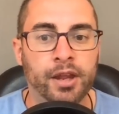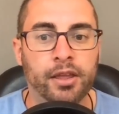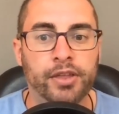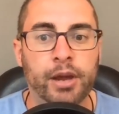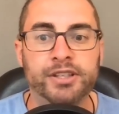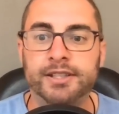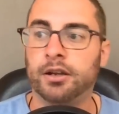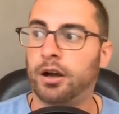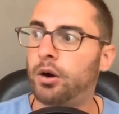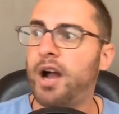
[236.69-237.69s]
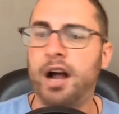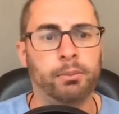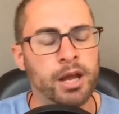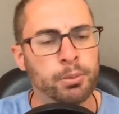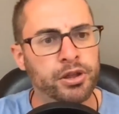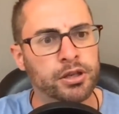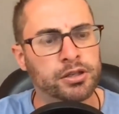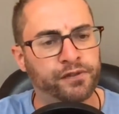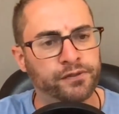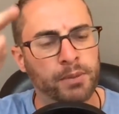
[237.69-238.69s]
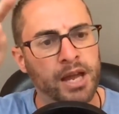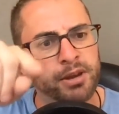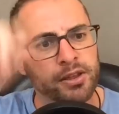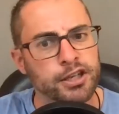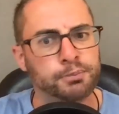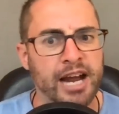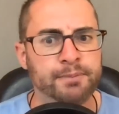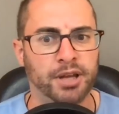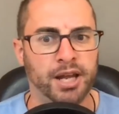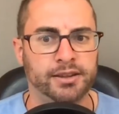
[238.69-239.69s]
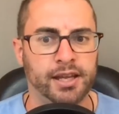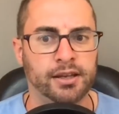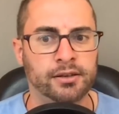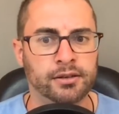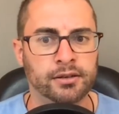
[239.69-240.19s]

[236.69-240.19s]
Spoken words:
they would see, oh, wow, maybe this pipeline thing